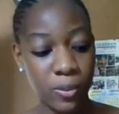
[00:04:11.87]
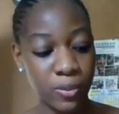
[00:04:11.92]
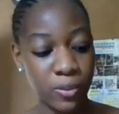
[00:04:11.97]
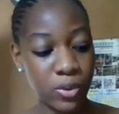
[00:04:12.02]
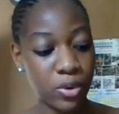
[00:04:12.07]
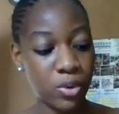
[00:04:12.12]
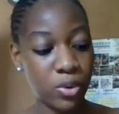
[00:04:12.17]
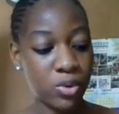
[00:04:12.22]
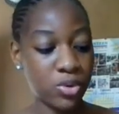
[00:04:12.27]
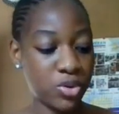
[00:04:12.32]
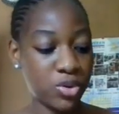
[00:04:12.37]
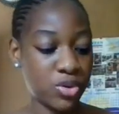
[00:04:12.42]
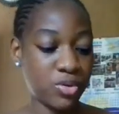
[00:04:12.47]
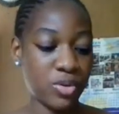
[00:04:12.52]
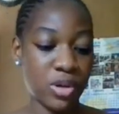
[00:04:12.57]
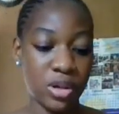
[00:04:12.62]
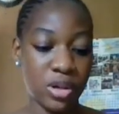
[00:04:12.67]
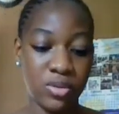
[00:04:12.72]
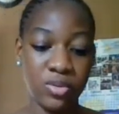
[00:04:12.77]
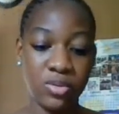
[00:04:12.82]

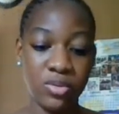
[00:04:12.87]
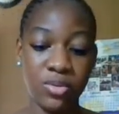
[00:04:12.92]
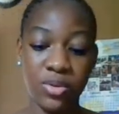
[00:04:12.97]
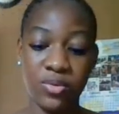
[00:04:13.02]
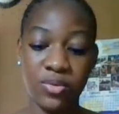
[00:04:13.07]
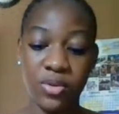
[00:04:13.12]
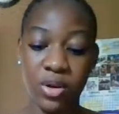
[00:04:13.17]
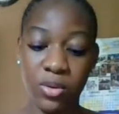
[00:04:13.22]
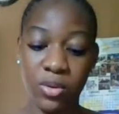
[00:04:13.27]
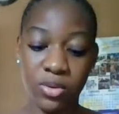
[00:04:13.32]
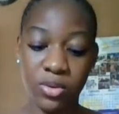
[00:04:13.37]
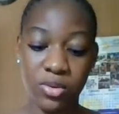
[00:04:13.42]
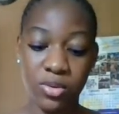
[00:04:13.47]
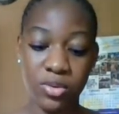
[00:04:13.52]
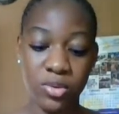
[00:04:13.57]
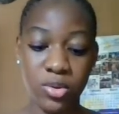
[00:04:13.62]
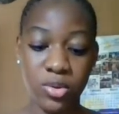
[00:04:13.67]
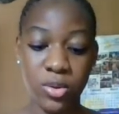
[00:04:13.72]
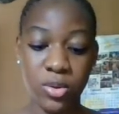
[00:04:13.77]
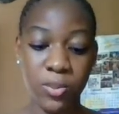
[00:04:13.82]
closure, I don't know if I was going
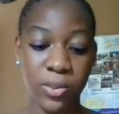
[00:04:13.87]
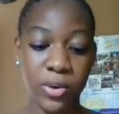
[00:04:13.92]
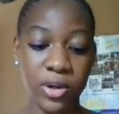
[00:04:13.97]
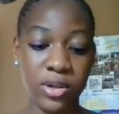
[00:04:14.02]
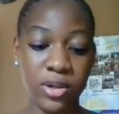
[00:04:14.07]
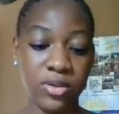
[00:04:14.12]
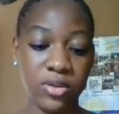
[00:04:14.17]
to spoil it.